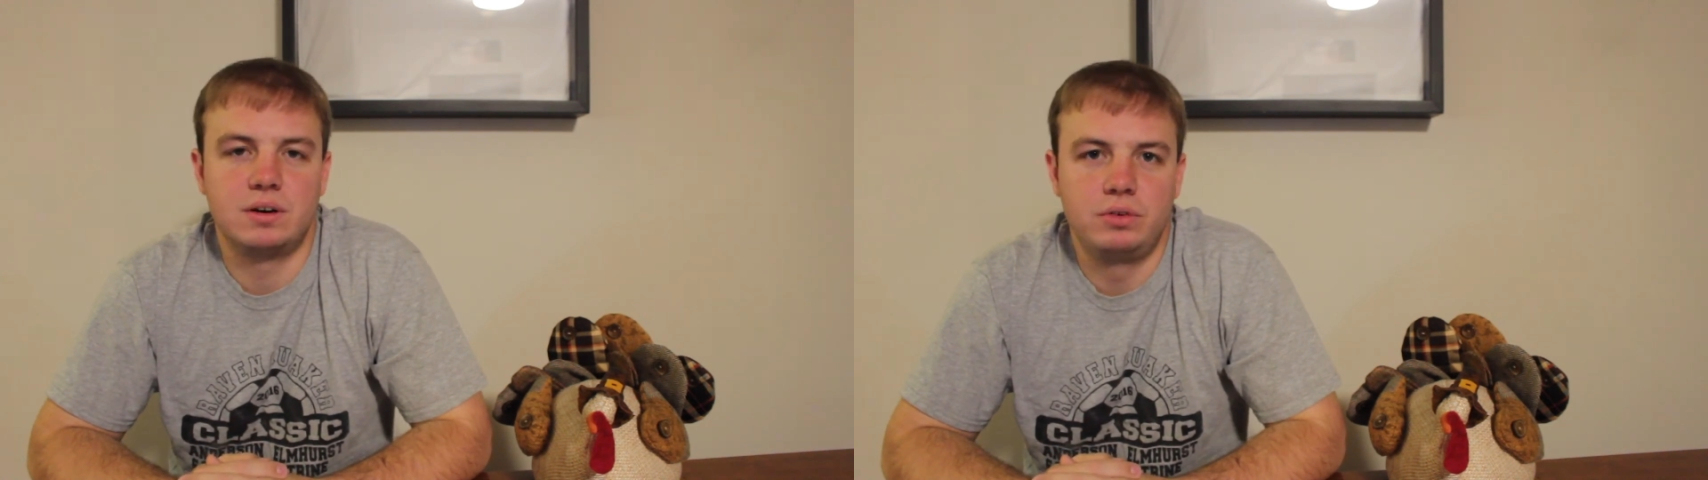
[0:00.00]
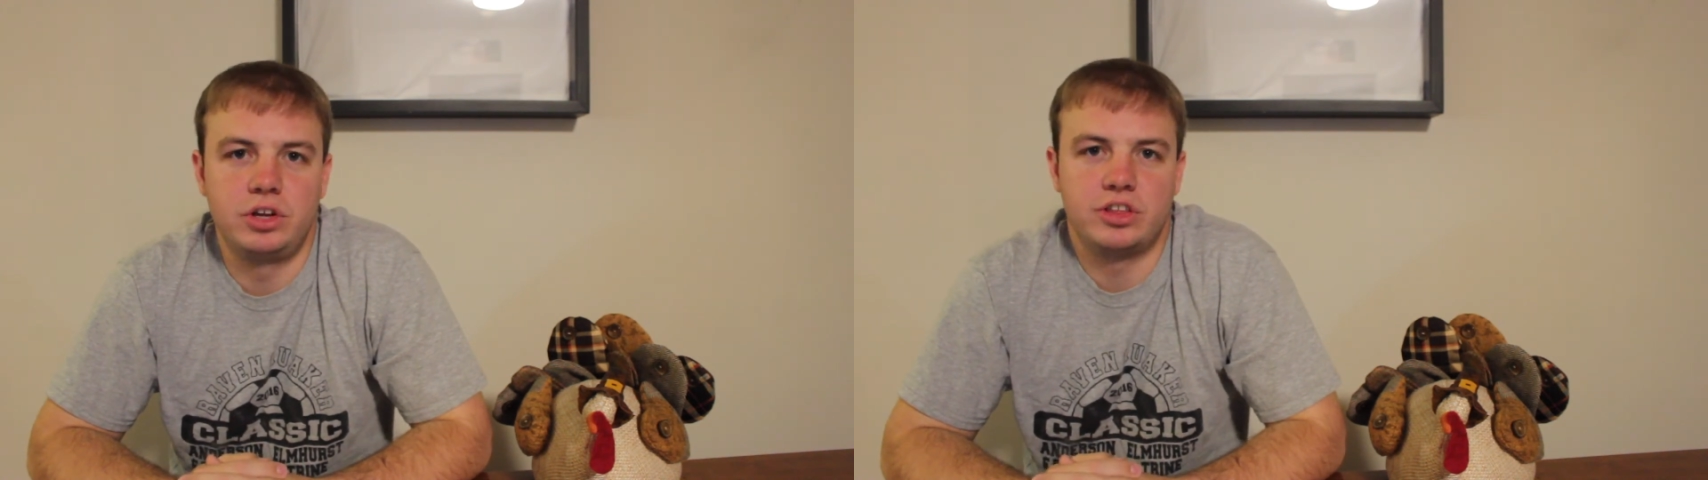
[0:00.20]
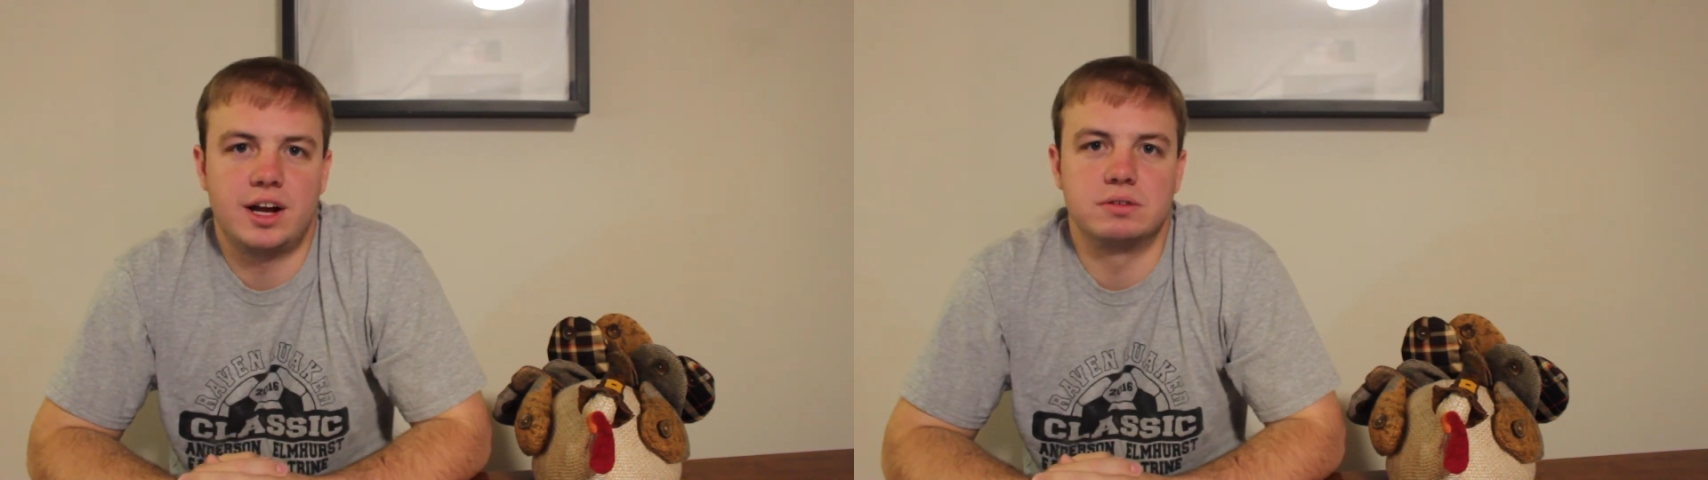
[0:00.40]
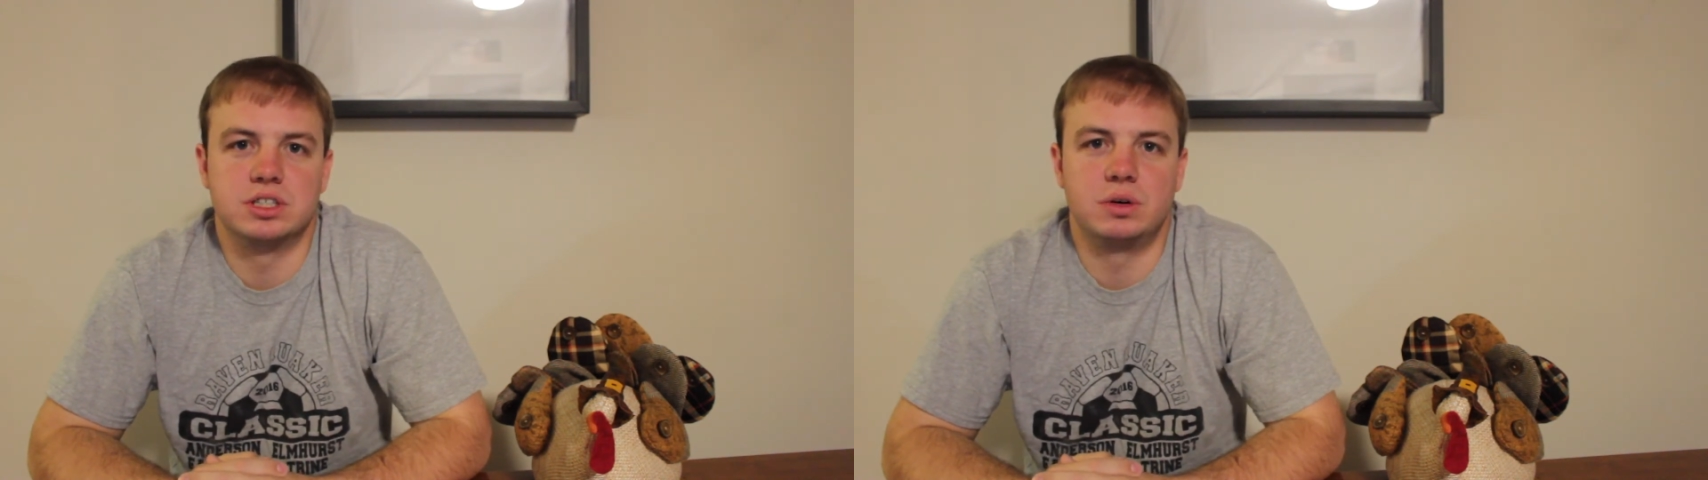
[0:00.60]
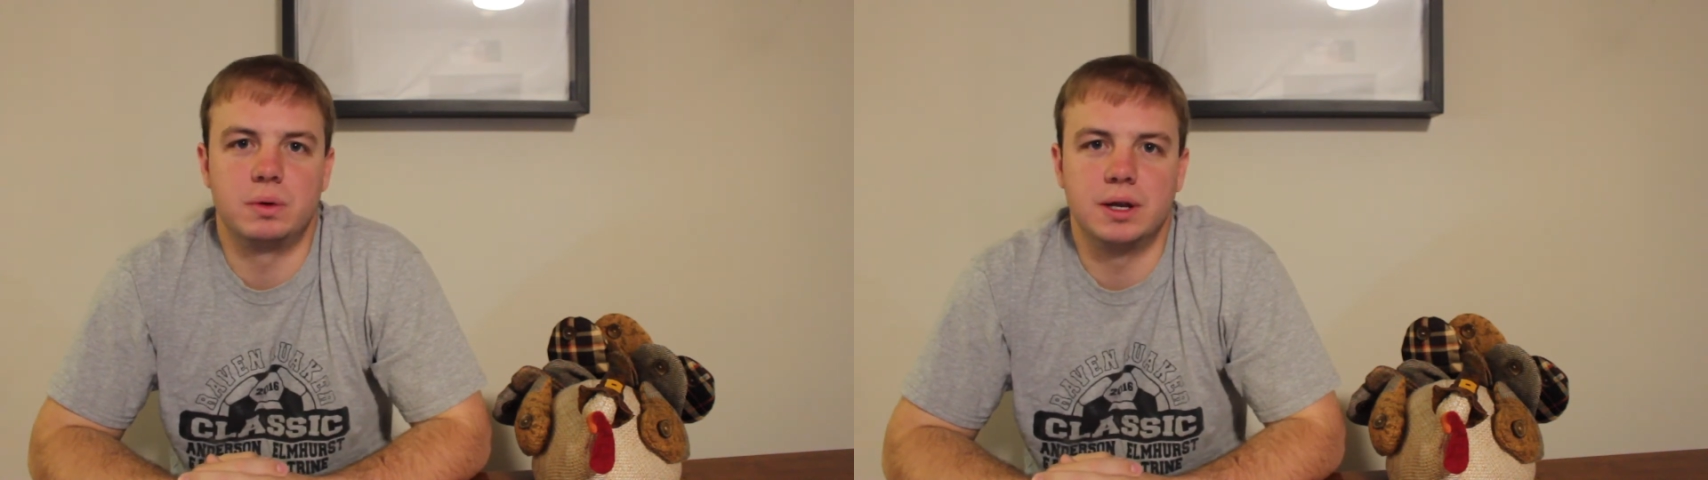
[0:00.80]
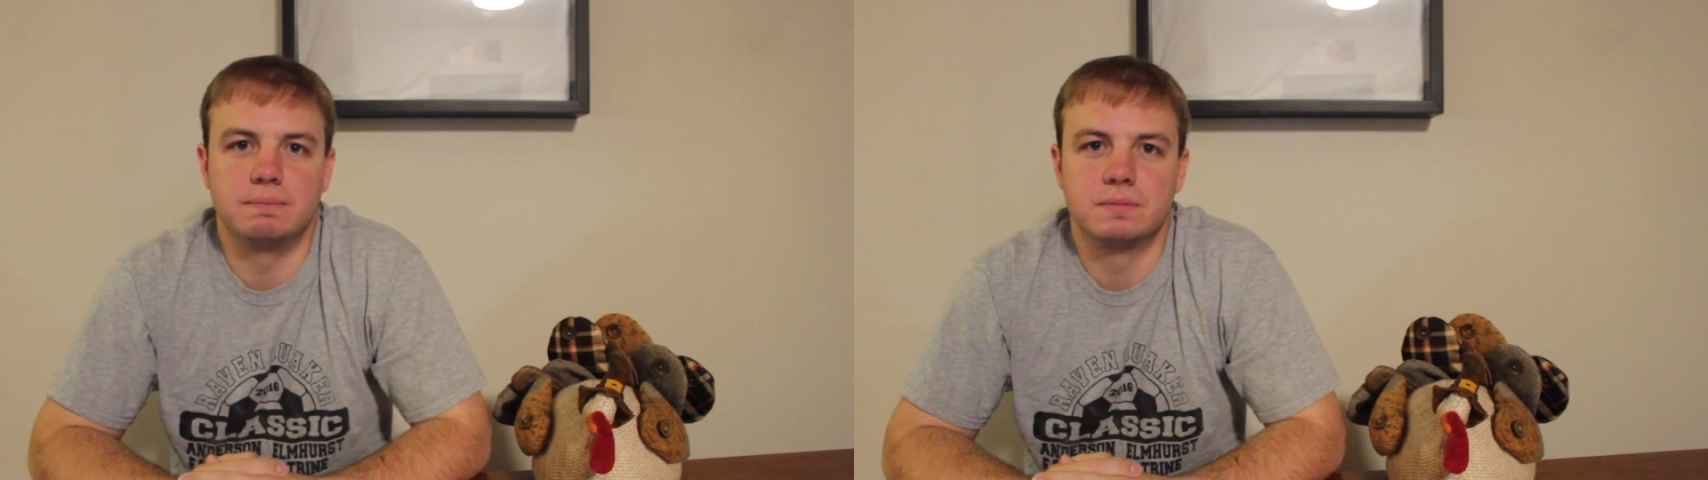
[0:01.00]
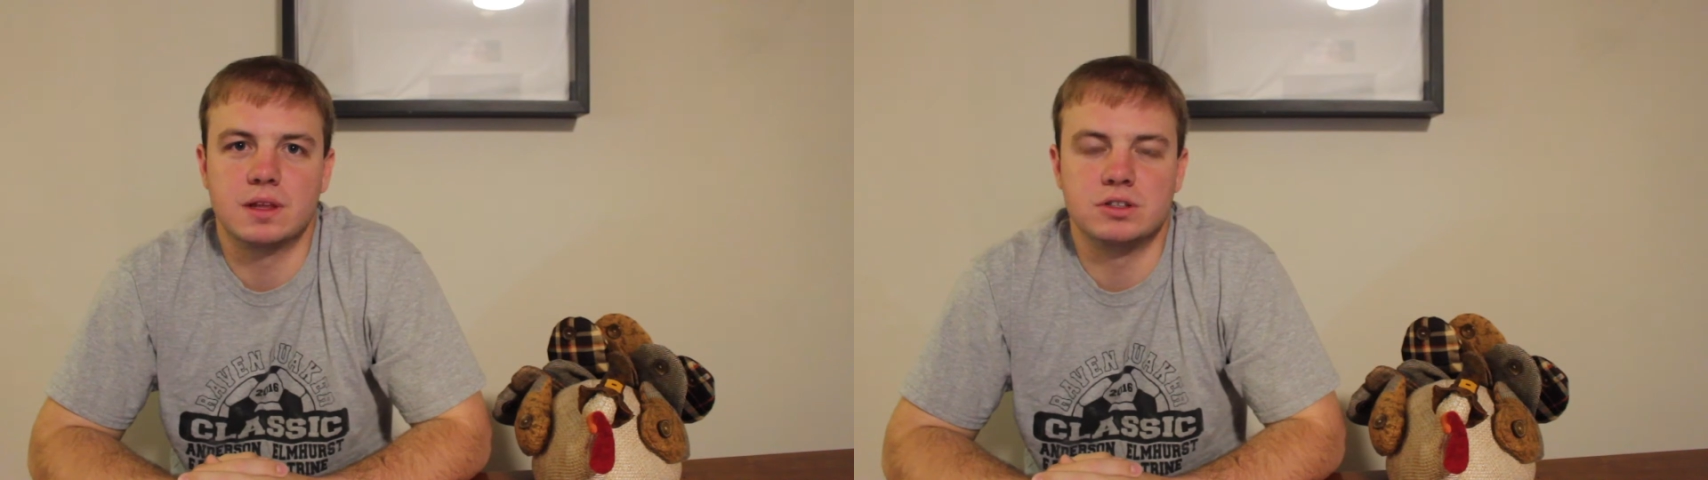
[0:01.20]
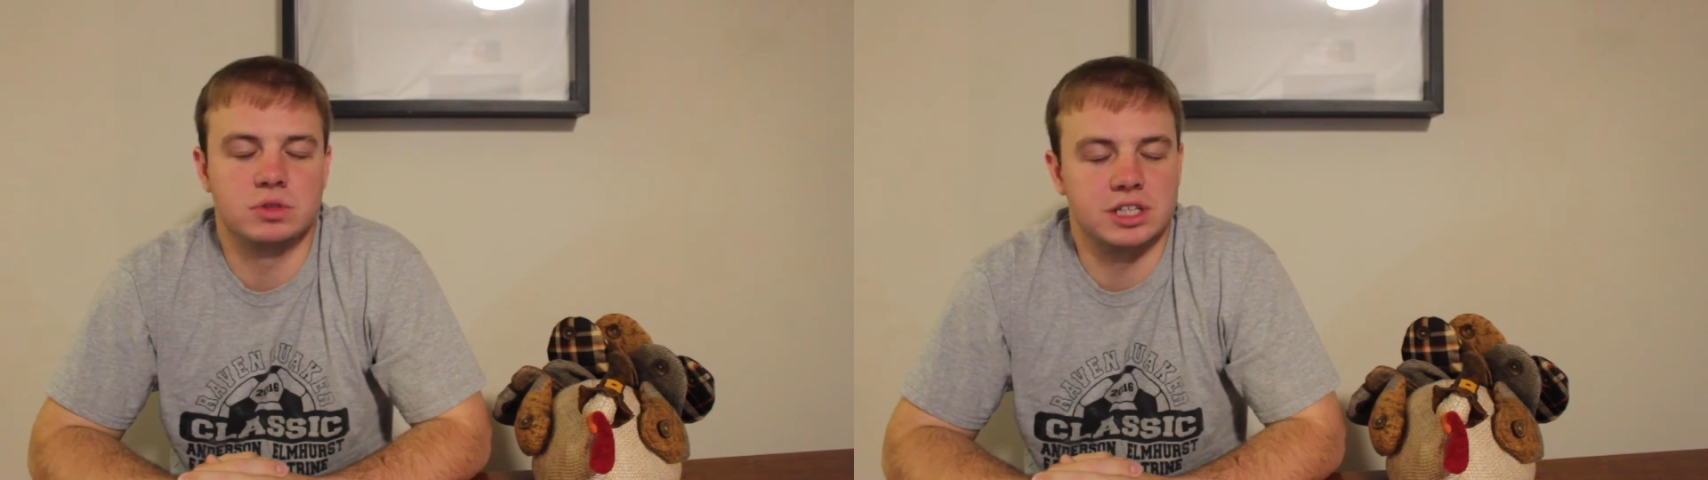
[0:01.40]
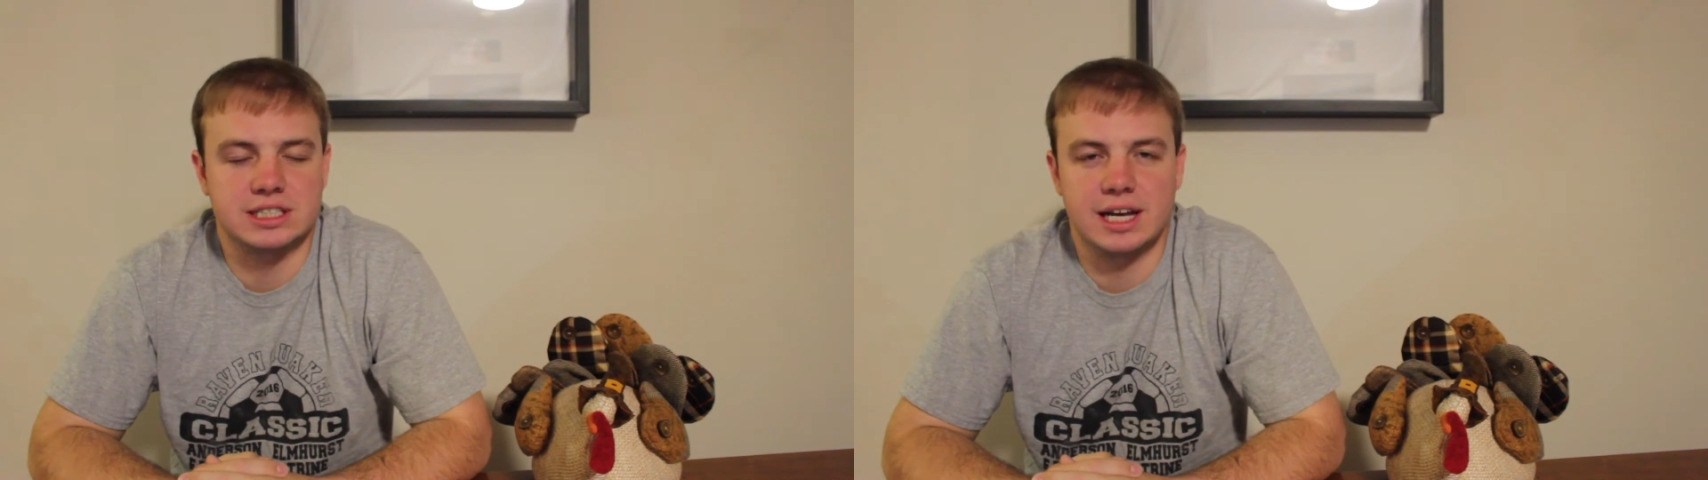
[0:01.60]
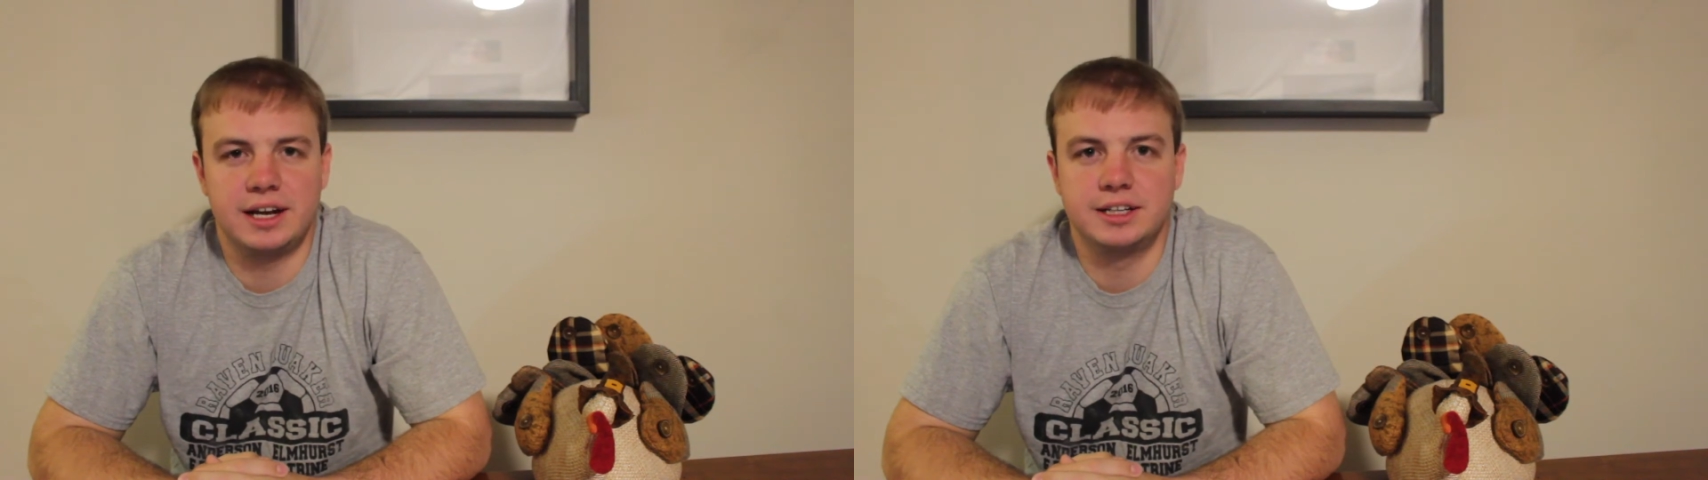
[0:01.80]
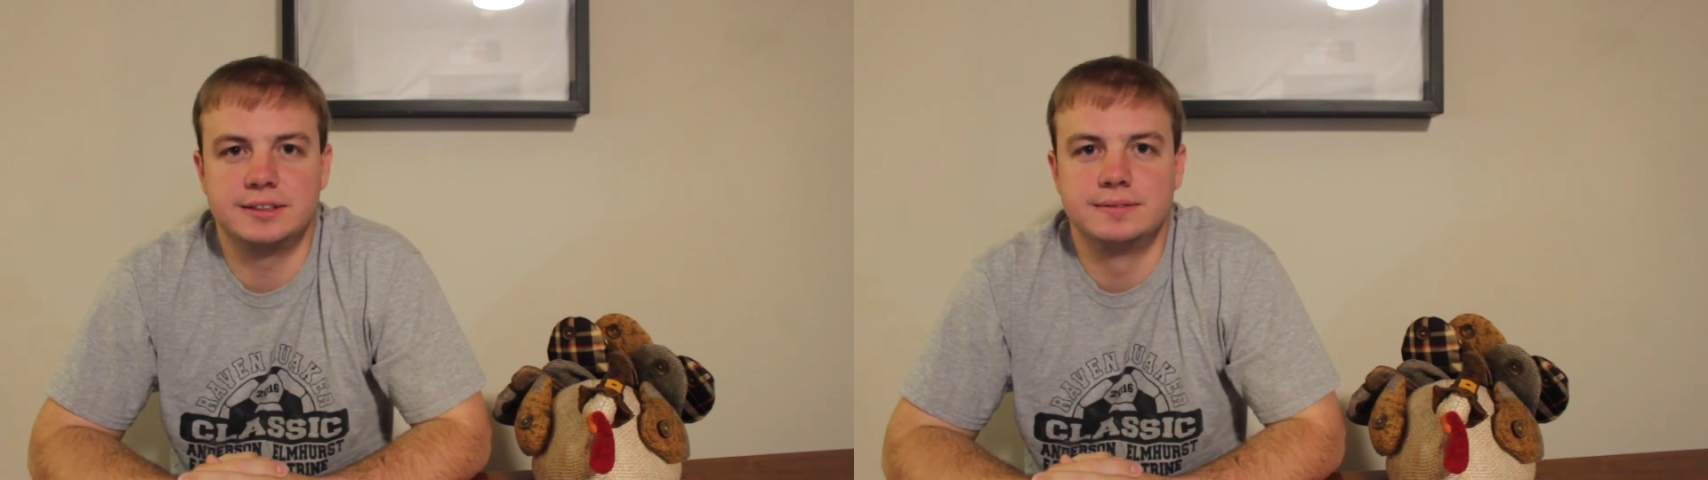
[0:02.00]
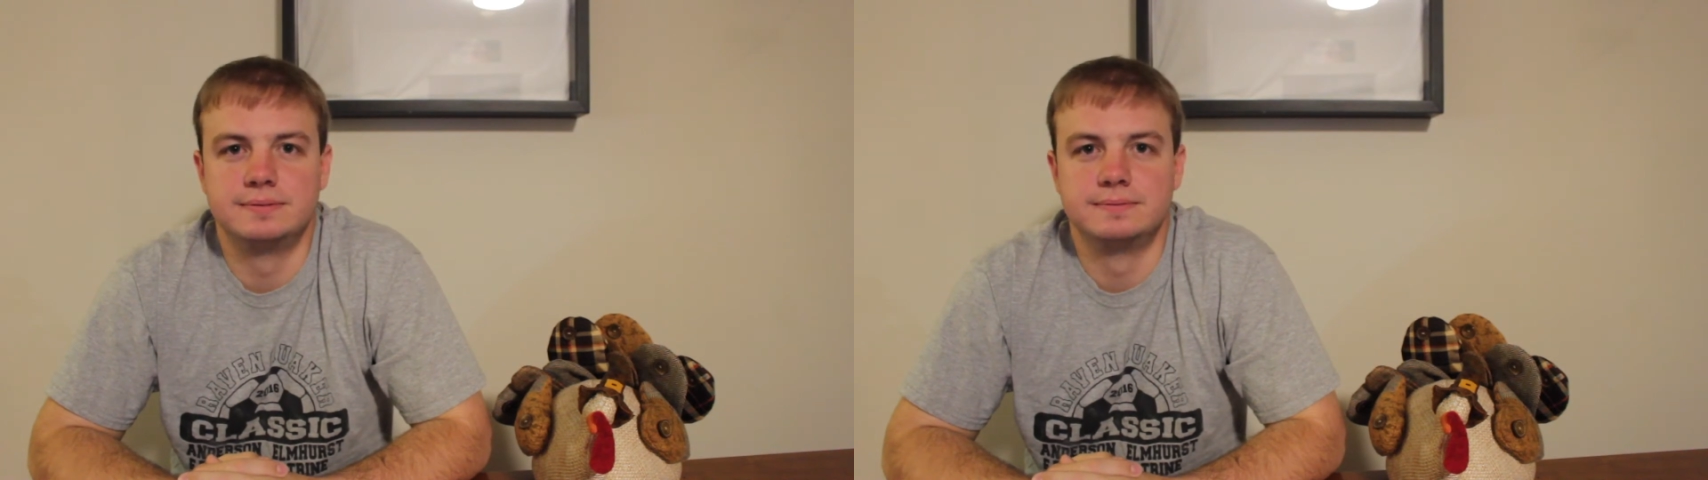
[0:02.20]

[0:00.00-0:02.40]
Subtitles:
Really thought I was going to win. I was really excited.